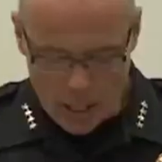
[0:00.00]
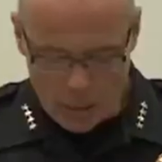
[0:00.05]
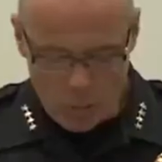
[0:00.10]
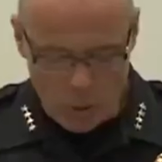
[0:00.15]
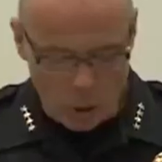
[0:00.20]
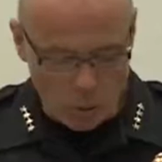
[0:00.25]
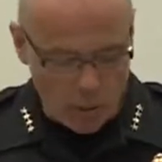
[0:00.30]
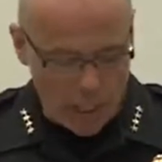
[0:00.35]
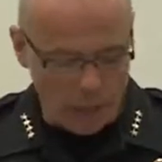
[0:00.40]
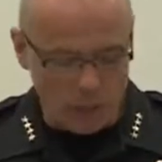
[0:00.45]
I
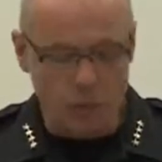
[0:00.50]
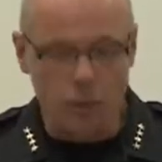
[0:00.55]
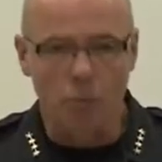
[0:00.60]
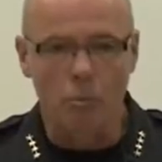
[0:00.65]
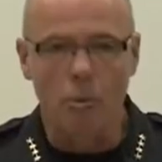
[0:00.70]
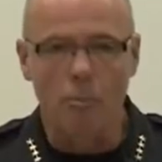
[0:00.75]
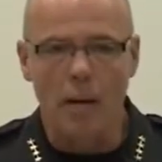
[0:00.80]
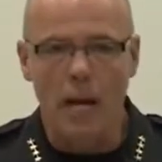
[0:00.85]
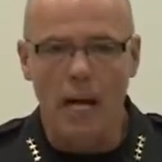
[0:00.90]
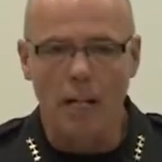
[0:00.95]
wrote down some
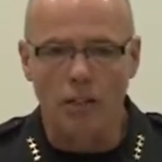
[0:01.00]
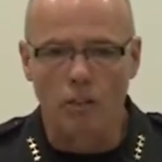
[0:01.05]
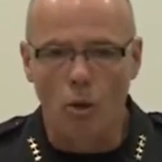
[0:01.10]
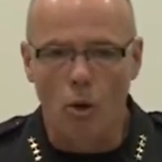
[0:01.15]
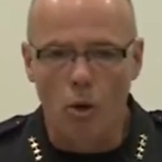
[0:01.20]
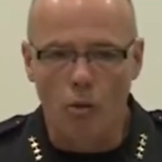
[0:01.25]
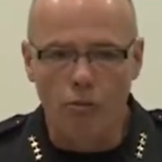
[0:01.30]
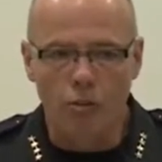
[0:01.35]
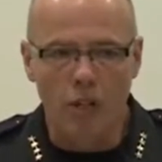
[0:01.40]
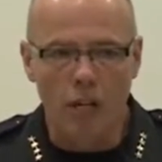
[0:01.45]
remarks, so
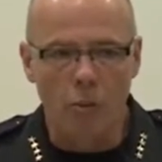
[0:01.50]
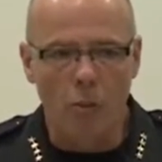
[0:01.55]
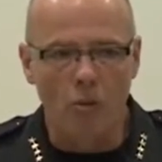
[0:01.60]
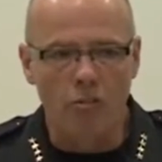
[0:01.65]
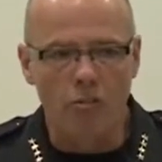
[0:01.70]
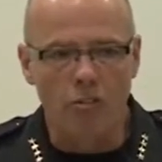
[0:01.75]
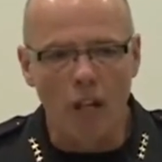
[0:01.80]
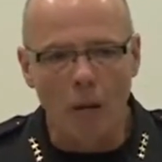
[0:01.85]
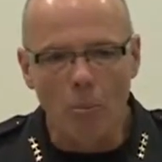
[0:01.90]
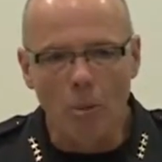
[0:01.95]
hopefully I
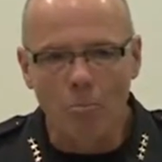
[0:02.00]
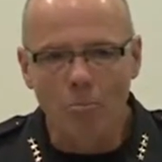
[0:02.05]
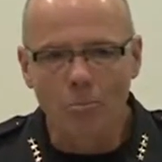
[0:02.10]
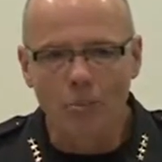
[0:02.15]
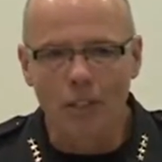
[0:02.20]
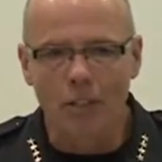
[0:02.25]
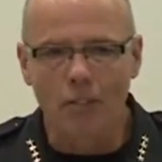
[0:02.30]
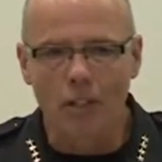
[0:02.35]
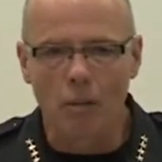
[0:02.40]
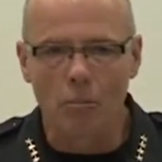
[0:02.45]
won't flub them,
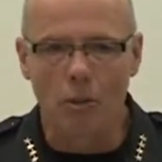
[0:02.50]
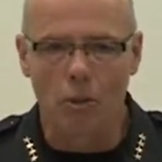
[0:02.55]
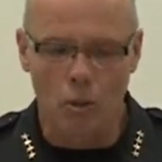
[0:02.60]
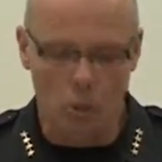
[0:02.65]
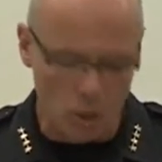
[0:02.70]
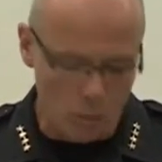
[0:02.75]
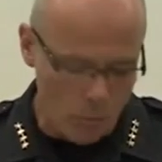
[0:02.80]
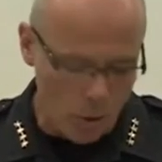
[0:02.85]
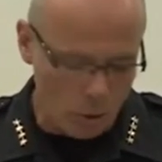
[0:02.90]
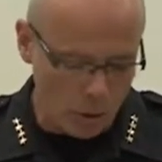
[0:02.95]
given I'm a
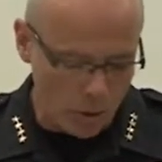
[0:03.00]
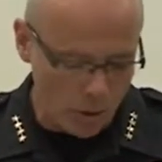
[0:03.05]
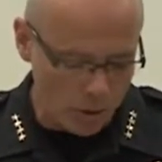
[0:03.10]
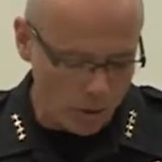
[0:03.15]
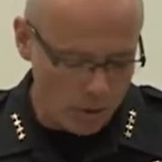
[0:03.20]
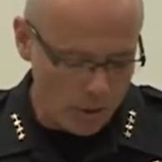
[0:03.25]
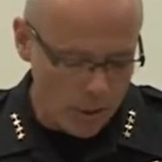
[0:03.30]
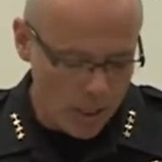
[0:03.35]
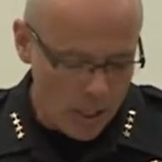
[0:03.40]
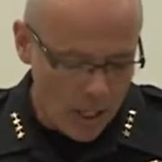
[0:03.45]
little
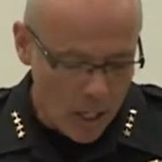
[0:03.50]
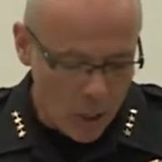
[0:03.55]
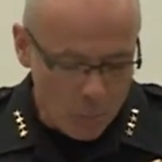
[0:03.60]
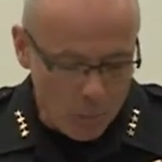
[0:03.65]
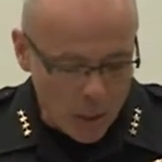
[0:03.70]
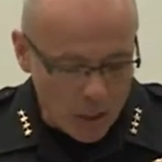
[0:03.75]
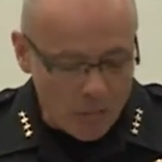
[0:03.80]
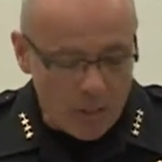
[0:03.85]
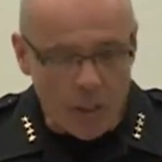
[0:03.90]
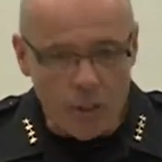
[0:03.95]
emotional.
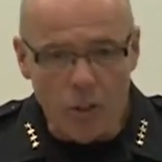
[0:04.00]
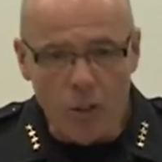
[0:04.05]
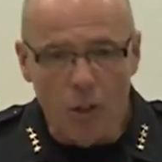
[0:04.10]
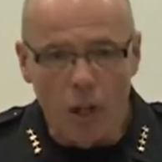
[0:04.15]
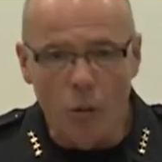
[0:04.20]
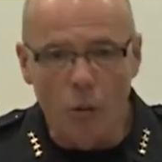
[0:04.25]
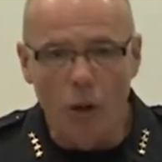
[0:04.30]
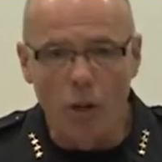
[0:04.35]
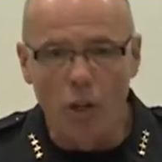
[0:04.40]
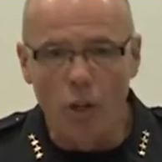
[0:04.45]
But if I do,
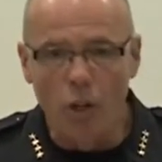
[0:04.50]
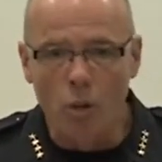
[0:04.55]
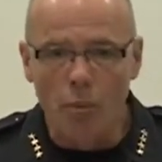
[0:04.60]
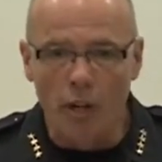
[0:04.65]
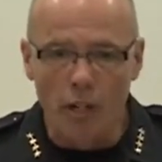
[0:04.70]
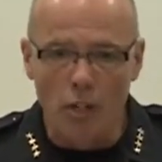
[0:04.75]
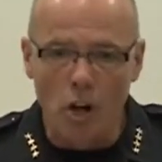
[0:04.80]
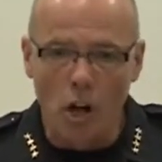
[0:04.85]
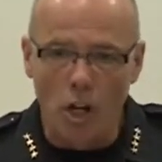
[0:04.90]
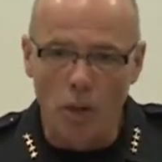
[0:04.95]
I want you to know
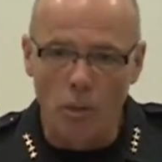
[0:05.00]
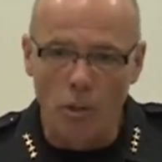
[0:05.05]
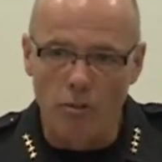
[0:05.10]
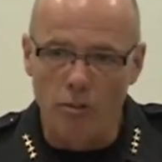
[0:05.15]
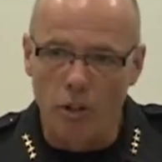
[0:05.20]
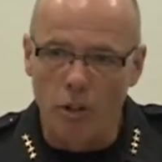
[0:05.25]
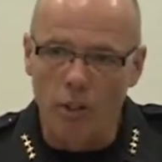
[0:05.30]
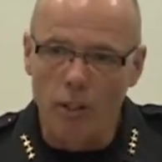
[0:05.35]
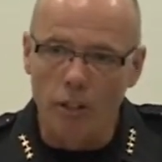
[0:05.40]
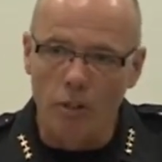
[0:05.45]
my daughter
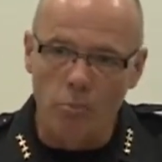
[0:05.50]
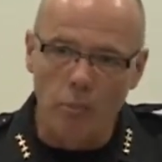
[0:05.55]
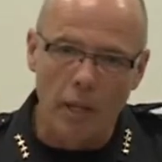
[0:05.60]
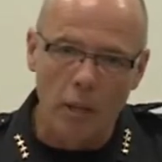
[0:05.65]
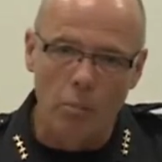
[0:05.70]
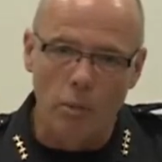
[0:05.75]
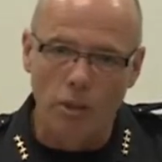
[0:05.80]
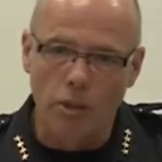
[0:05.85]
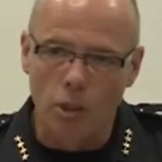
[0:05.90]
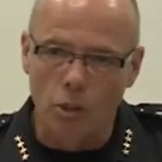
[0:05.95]
reviewed it and made
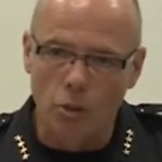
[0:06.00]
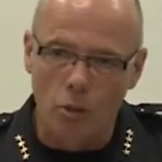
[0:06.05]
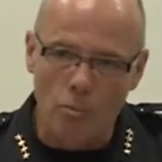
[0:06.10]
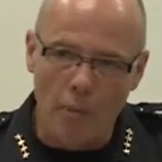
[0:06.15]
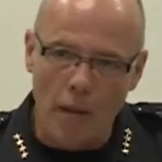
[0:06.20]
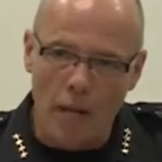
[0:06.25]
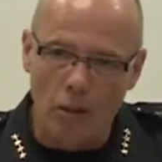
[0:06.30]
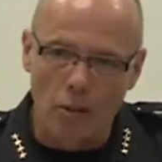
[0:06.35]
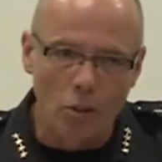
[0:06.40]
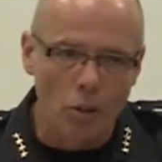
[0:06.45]
a bunch of
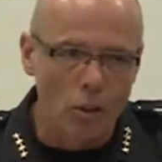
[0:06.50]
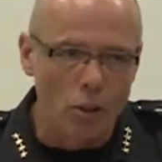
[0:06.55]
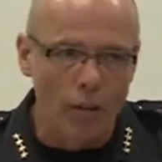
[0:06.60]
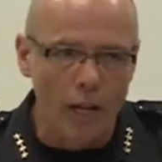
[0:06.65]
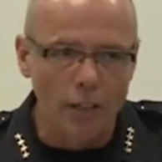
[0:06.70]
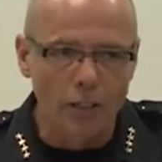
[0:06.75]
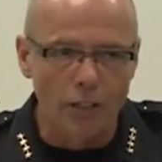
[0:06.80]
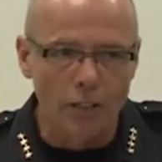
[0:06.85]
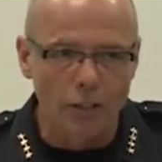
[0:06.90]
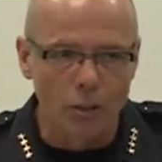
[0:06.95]
grammatical
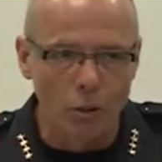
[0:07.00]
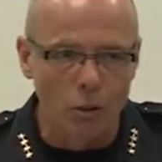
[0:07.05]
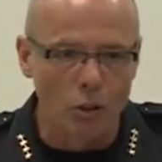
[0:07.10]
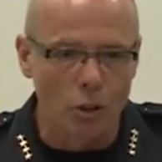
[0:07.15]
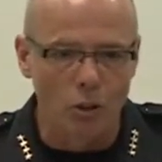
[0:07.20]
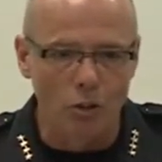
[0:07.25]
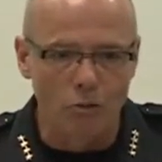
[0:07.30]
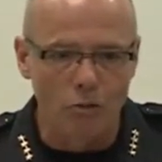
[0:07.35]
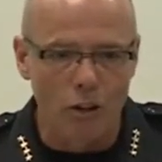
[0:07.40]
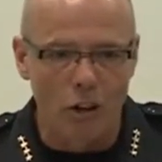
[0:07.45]
corrections, so it's
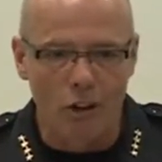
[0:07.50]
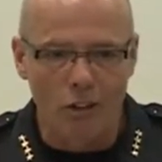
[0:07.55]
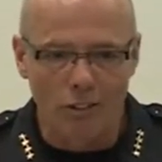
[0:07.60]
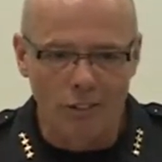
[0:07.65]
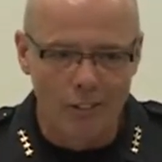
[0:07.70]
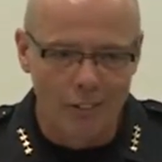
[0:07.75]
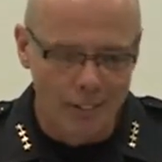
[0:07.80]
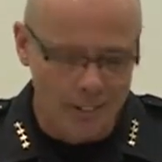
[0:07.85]
her fault.